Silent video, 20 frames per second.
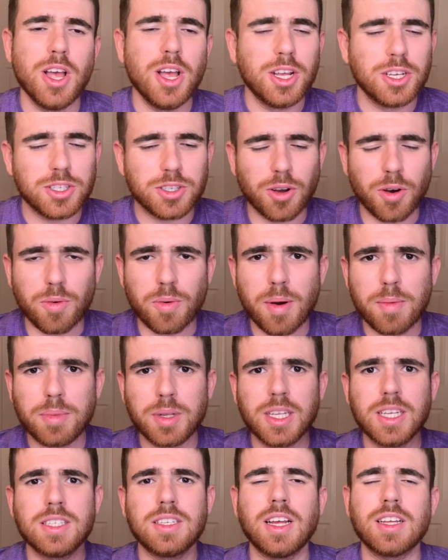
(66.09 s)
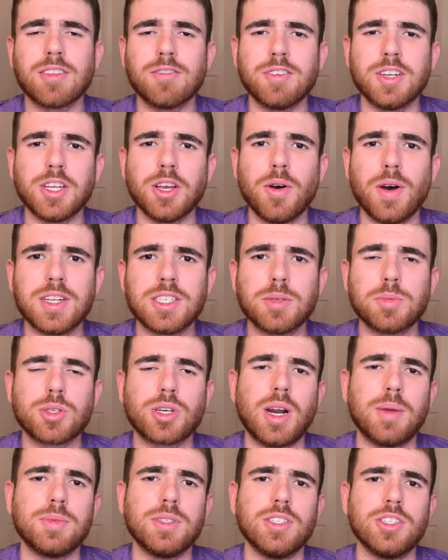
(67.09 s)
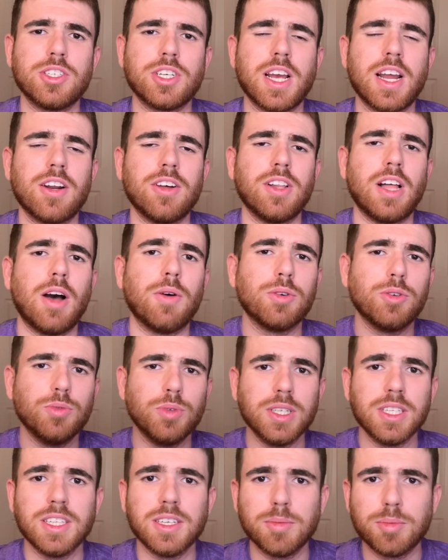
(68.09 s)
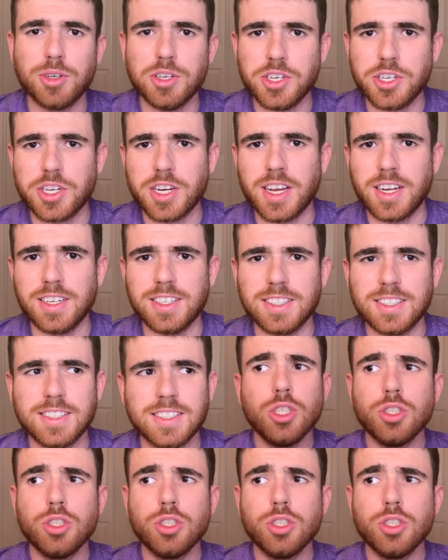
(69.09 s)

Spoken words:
So please like the video and subscribe to the channel. I would really appreciate it.